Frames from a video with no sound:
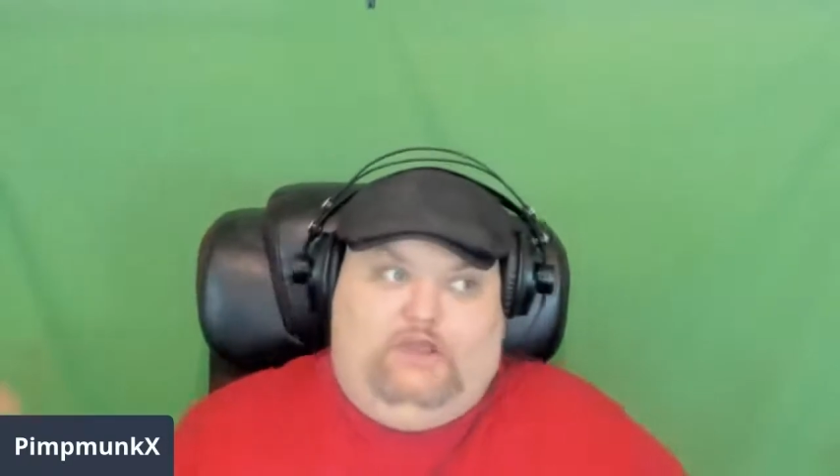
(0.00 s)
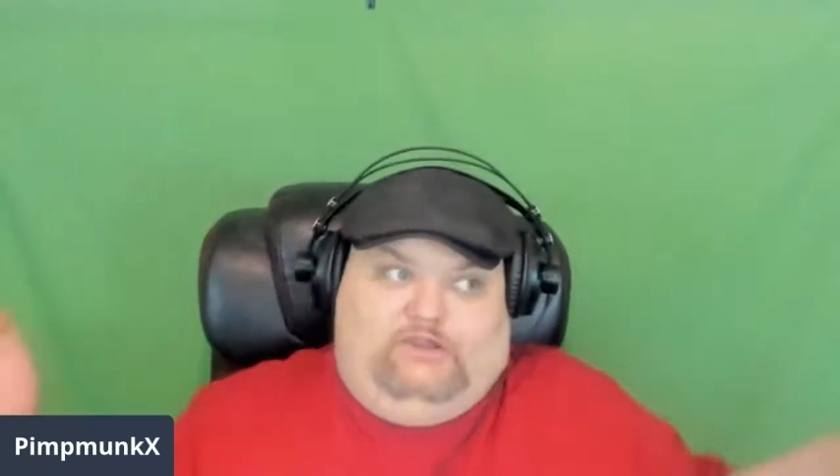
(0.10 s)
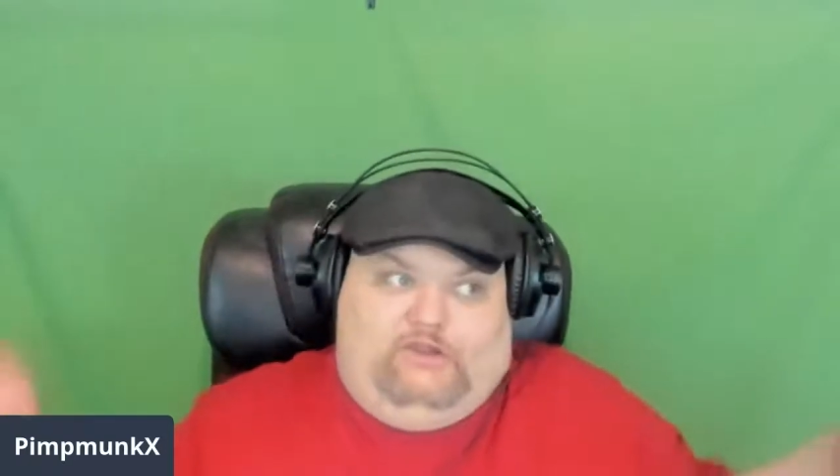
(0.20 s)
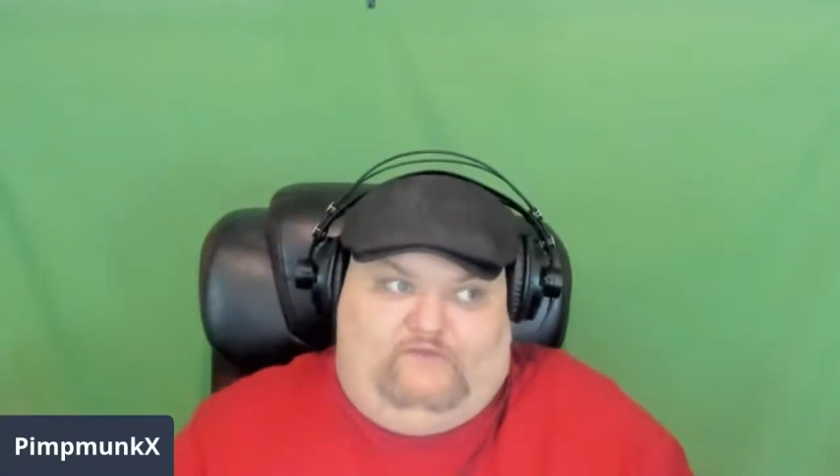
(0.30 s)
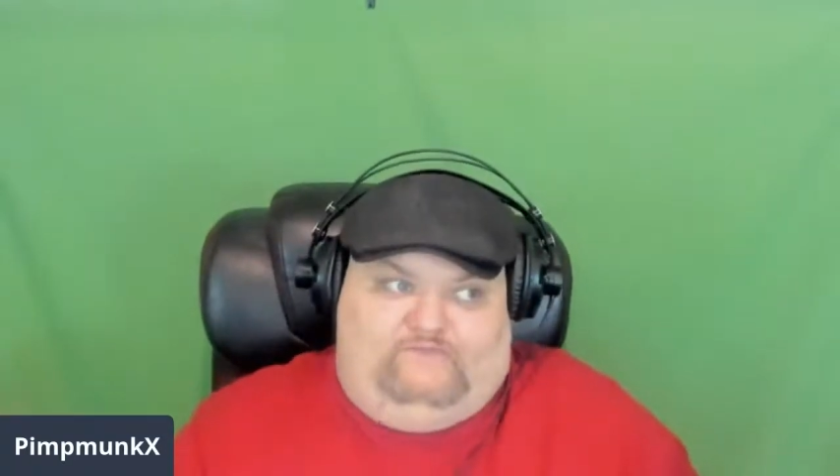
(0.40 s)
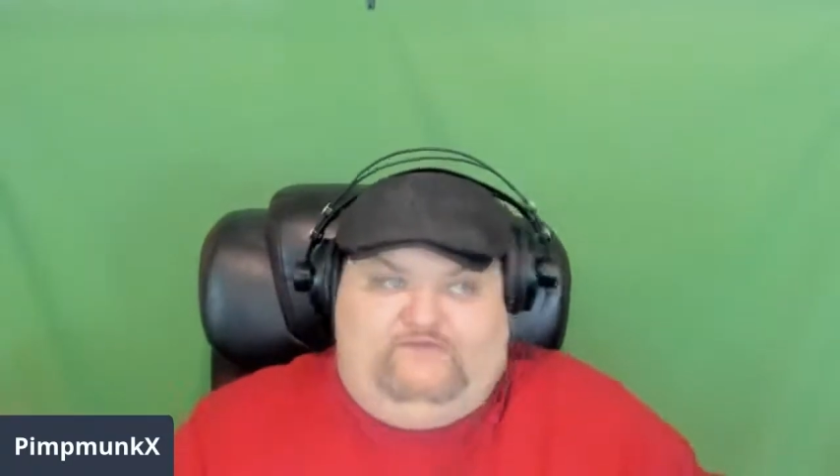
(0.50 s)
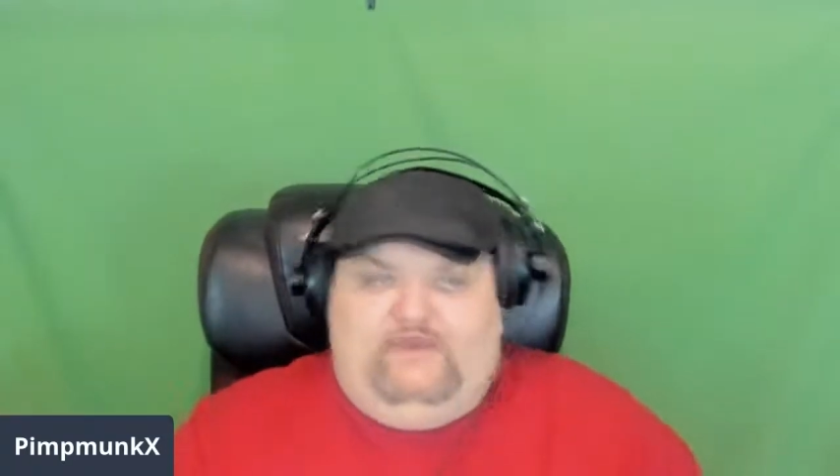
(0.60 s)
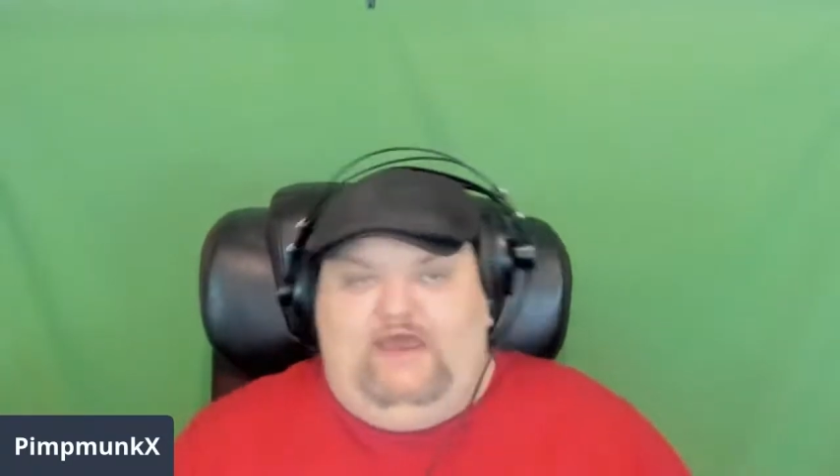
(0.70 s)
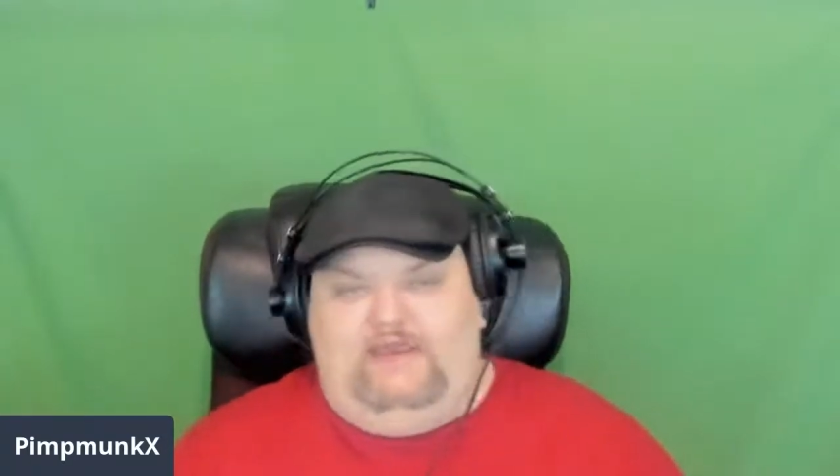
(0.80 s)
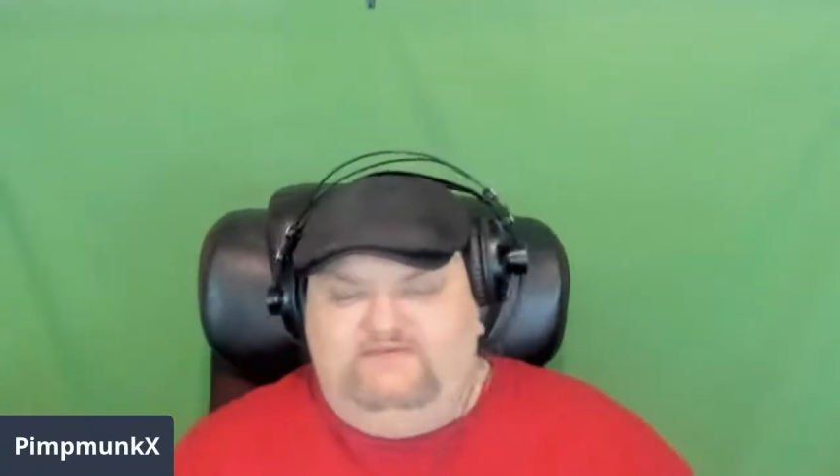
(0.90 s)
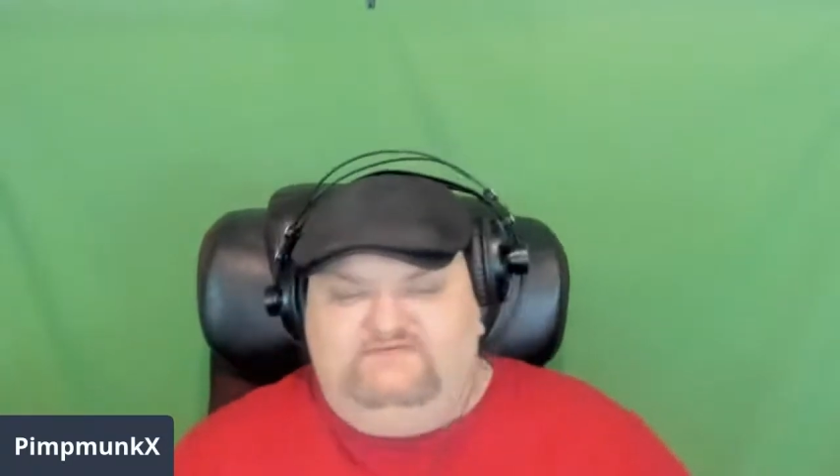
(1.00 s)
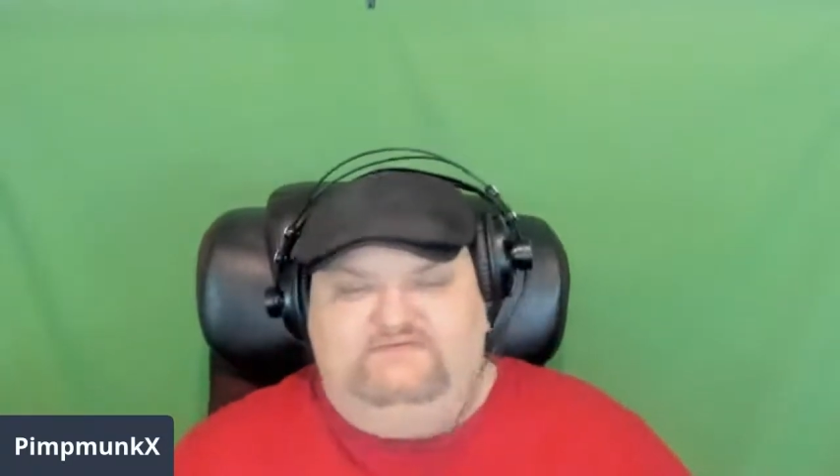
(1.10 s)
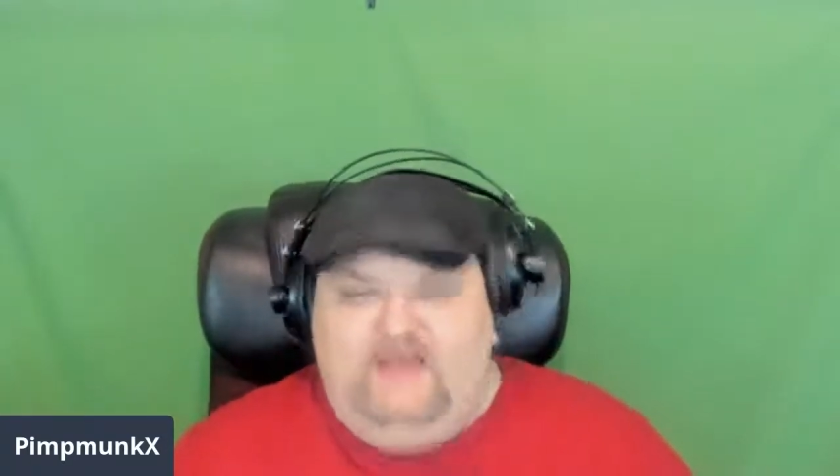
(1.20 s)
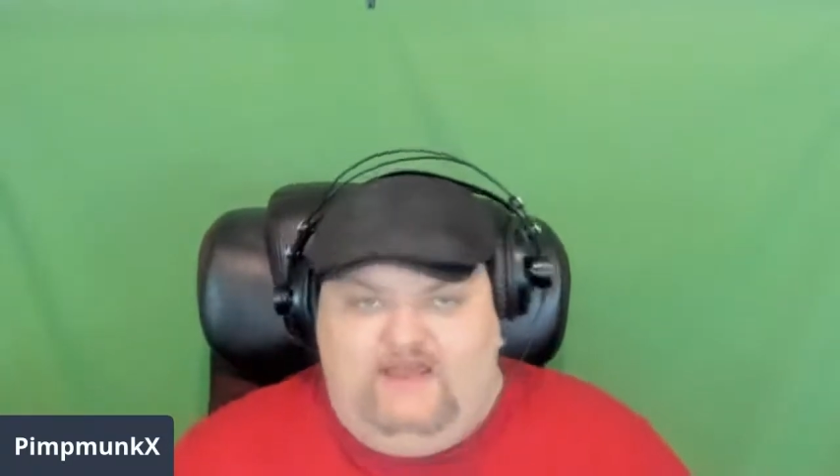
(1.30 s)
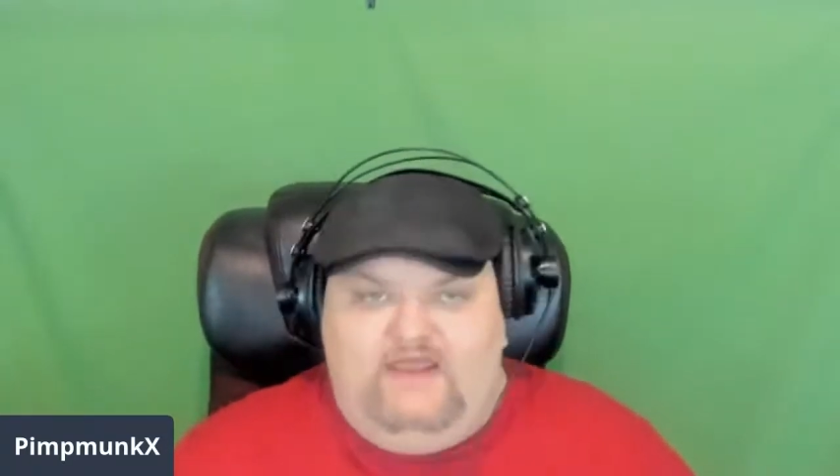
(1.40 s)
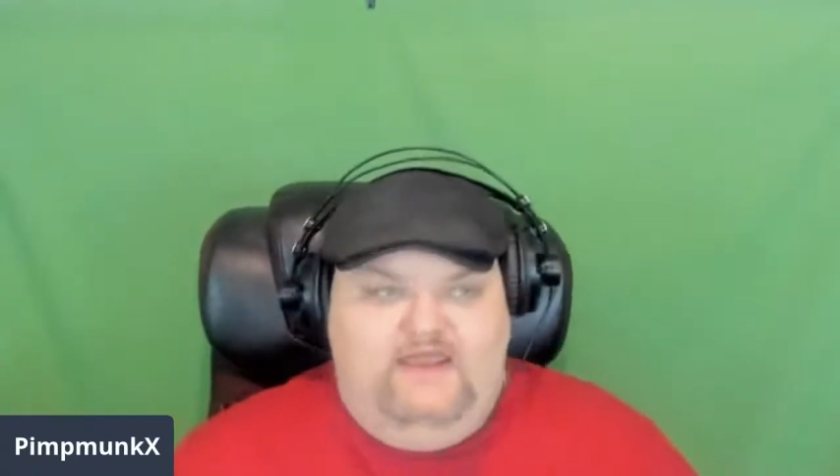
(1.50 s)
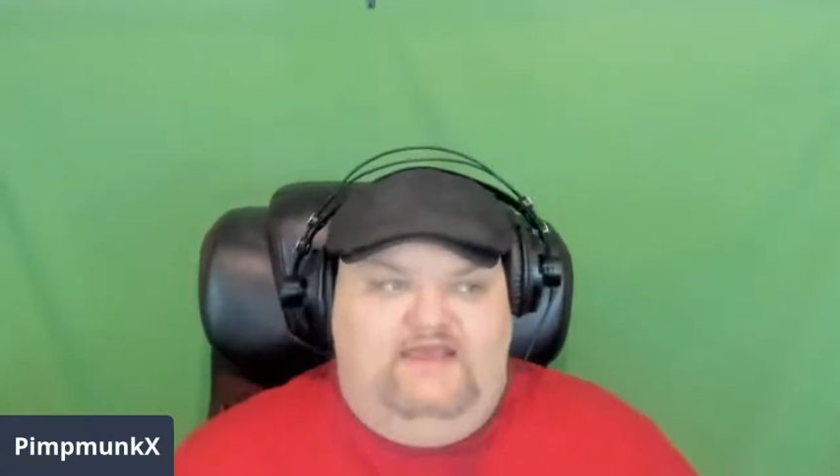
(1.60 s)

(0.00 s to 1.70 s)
tough guy. He's not.